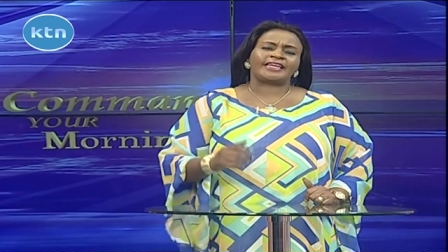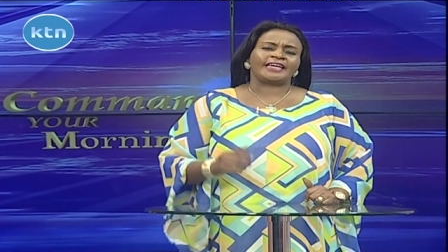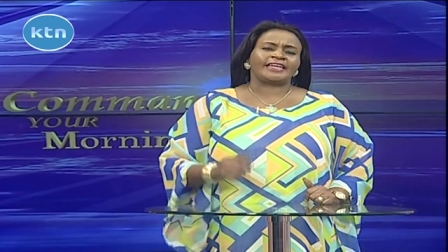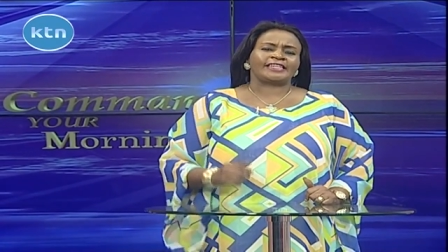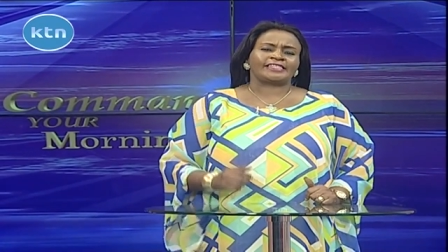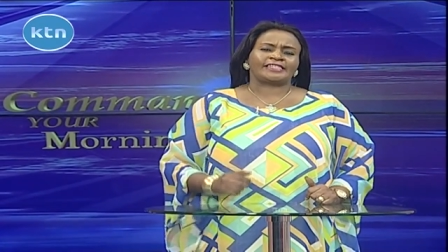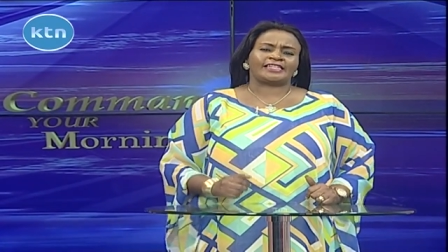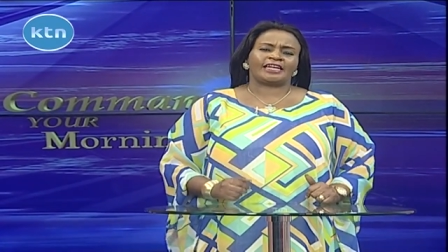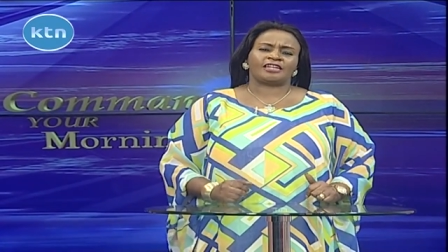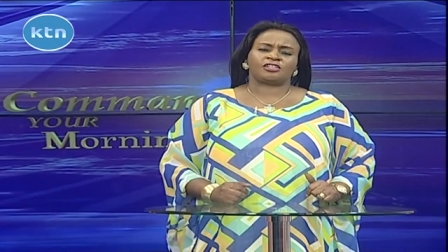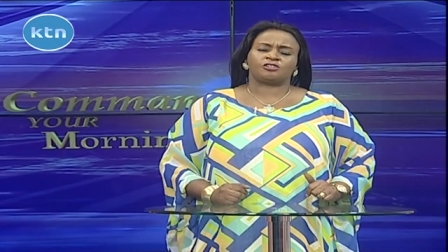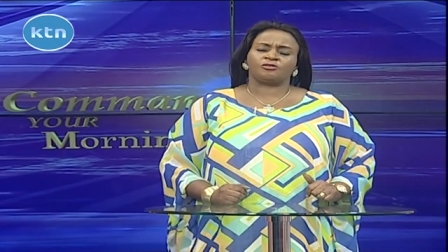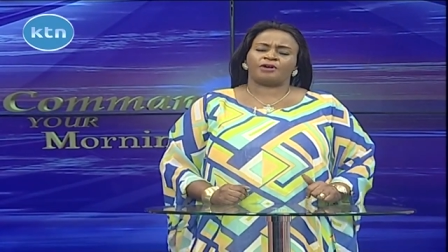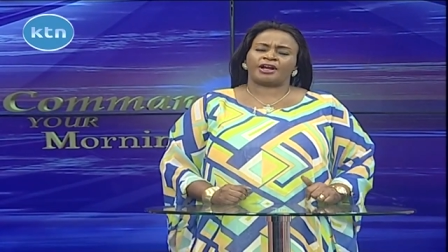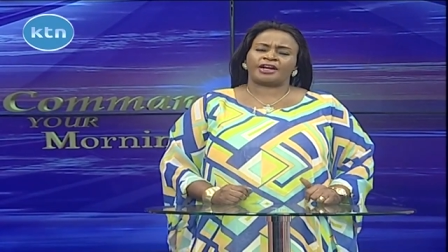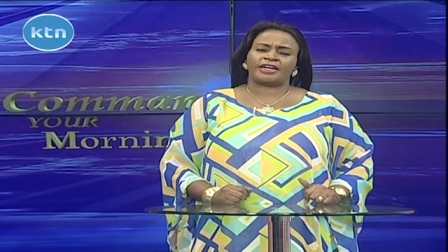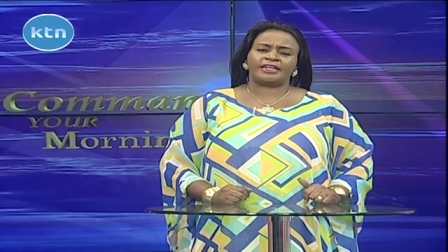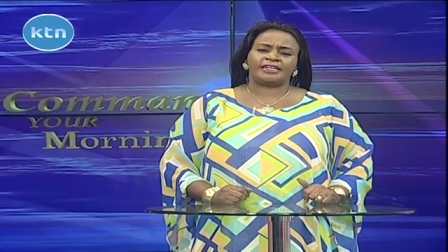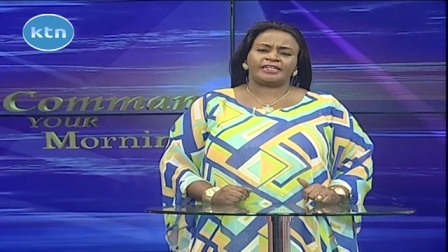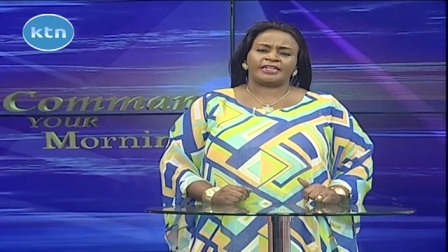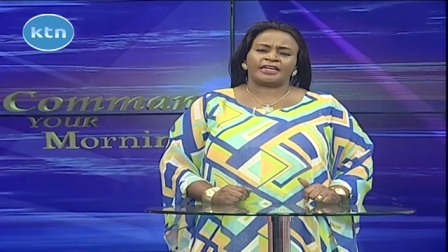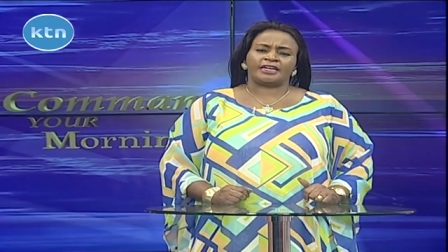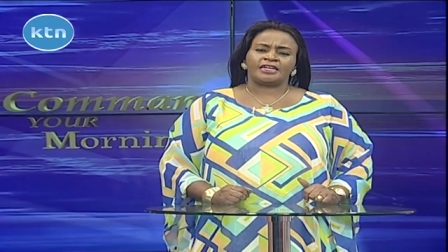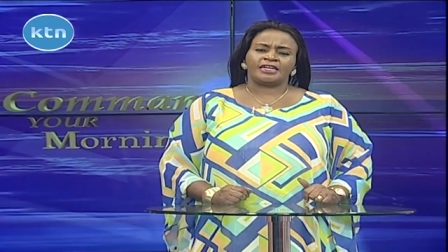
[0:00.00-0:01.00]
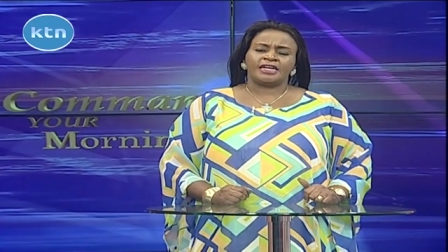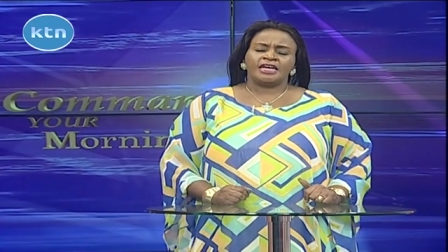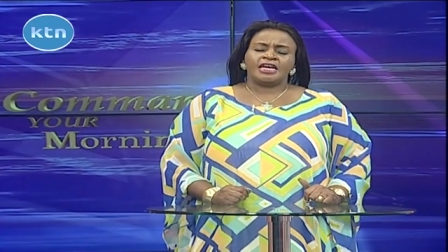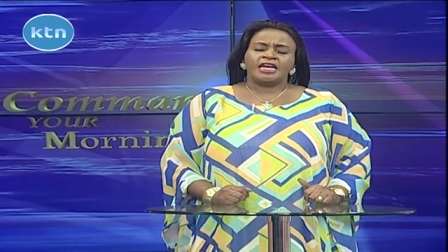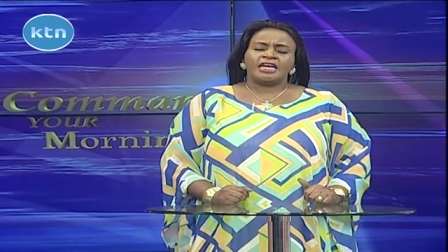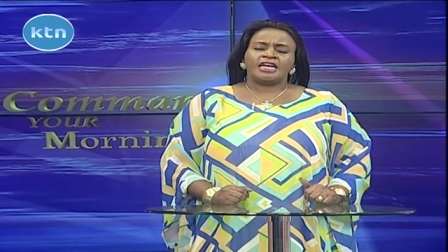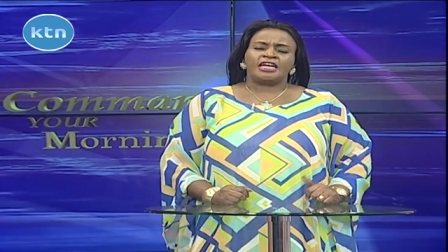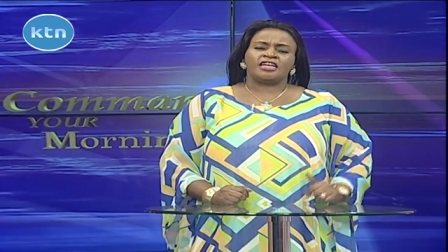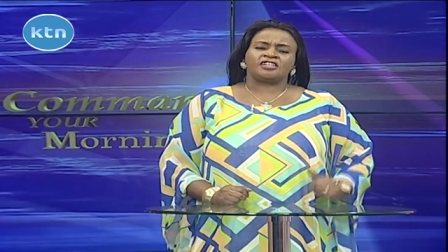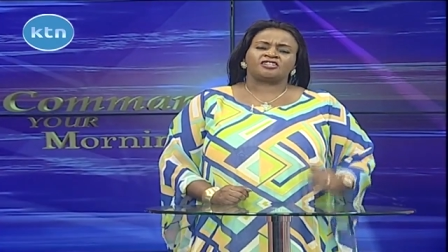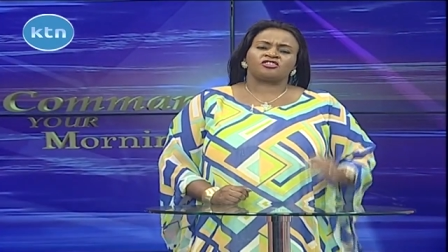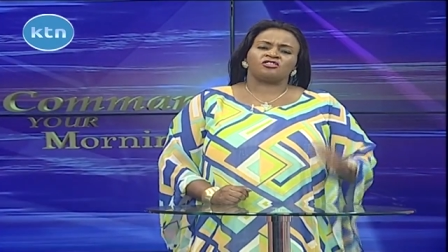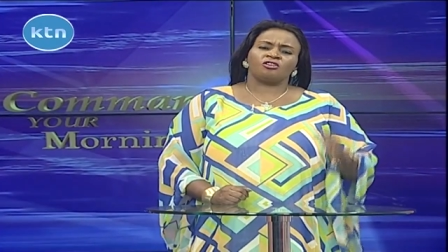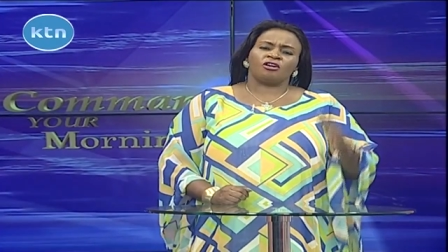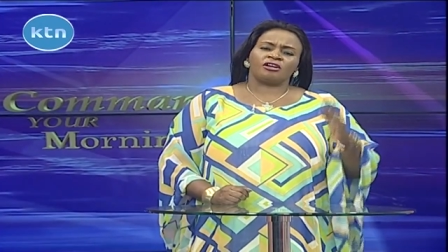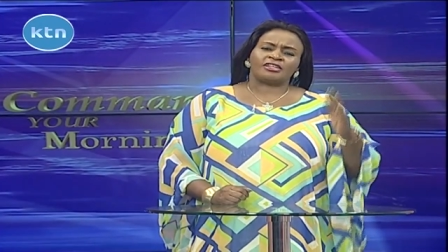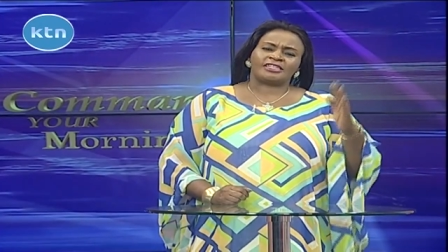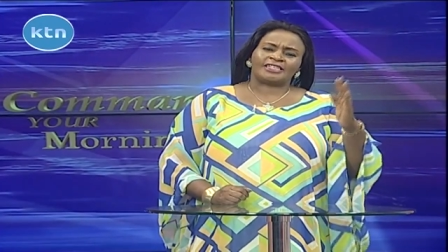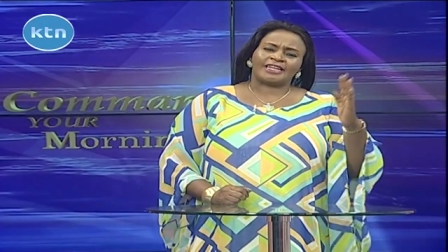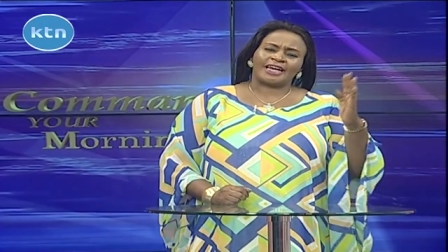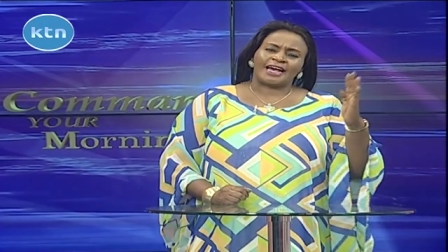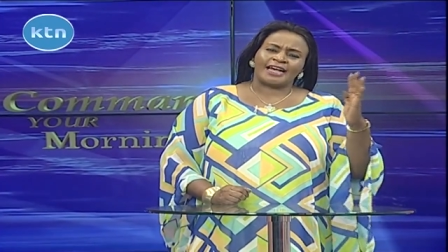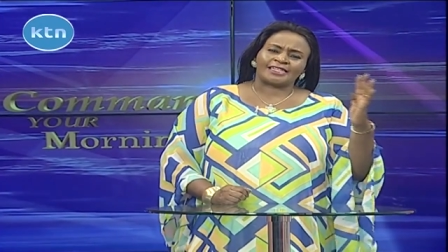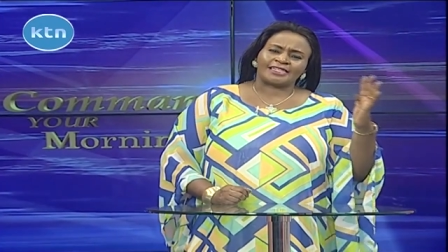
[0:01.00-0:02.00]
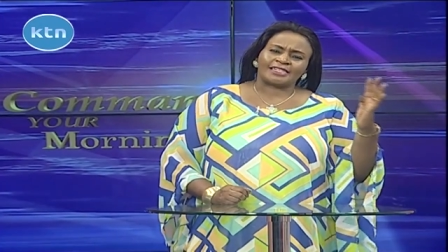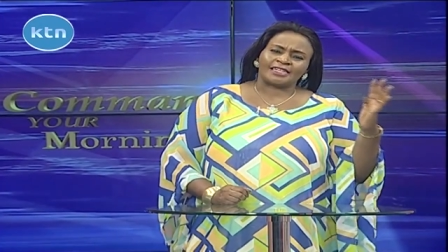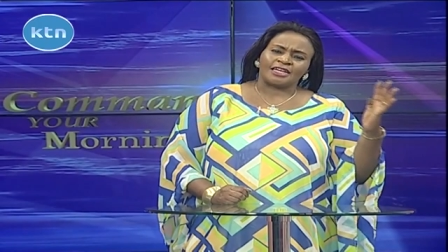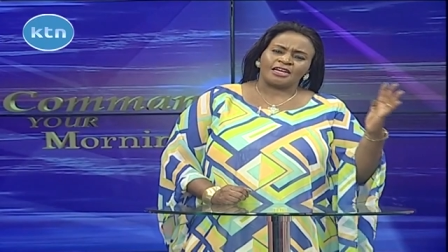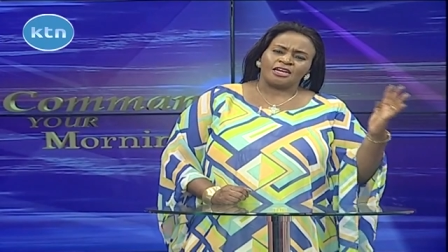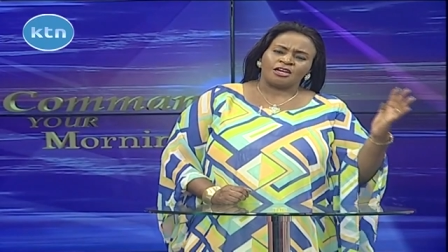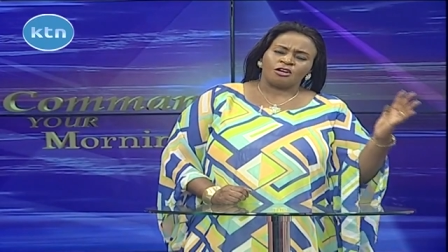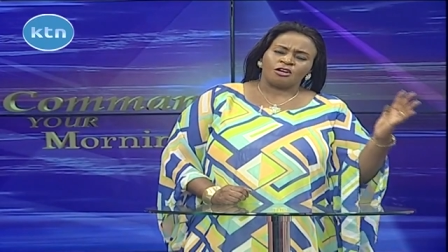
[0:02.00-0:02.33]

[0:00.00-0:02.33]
things that you are reading, it's not just